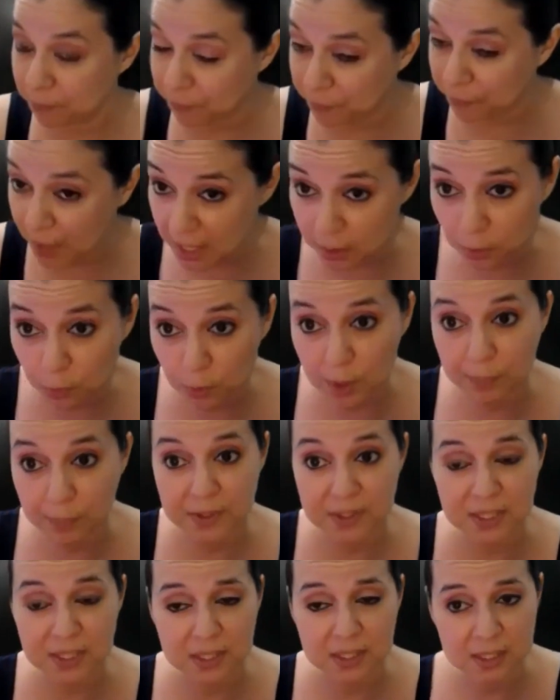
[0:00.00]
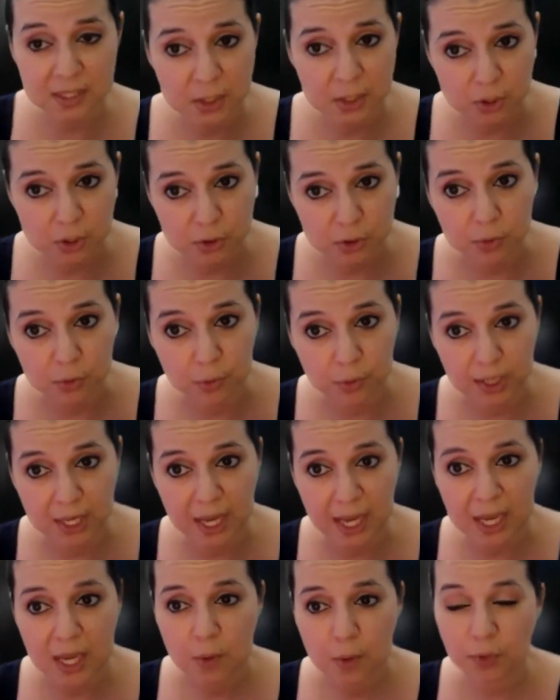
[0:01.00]
follow up is essential,
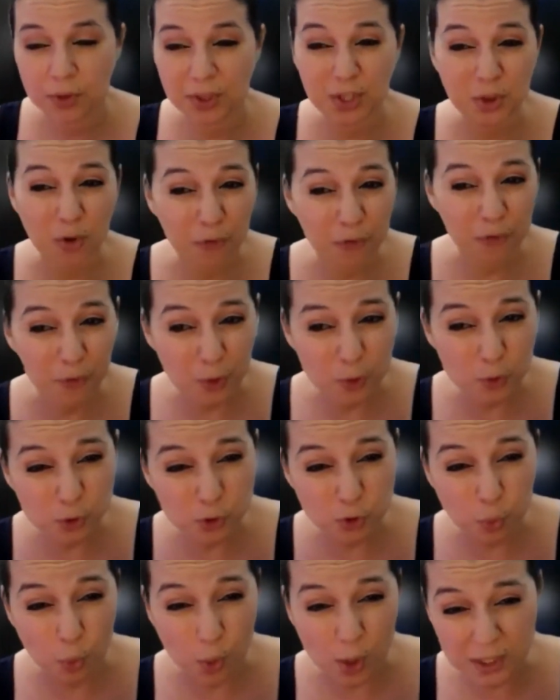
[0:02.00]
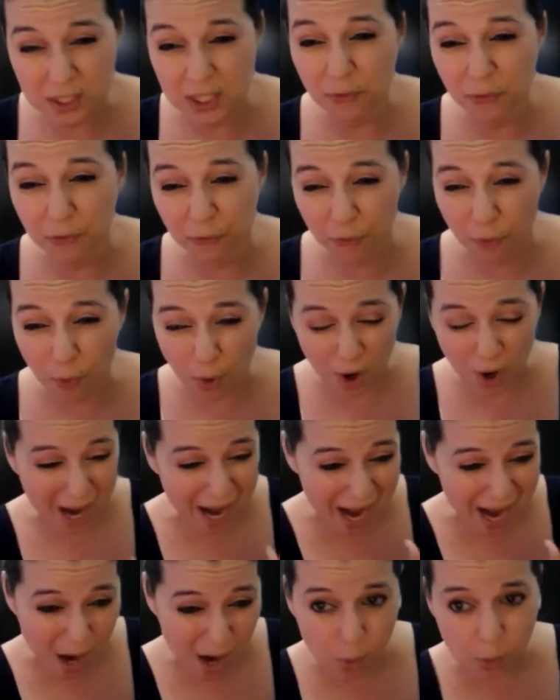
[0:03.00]
okay? Within the first twenty-four
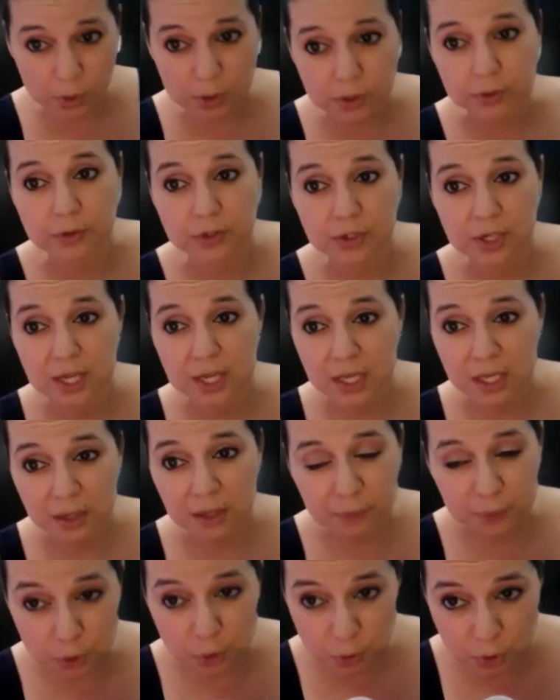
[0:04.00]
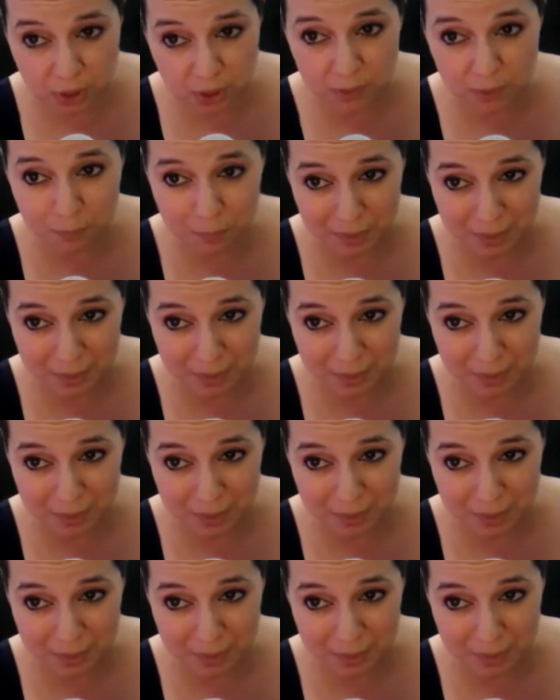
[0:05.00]
hours, if you can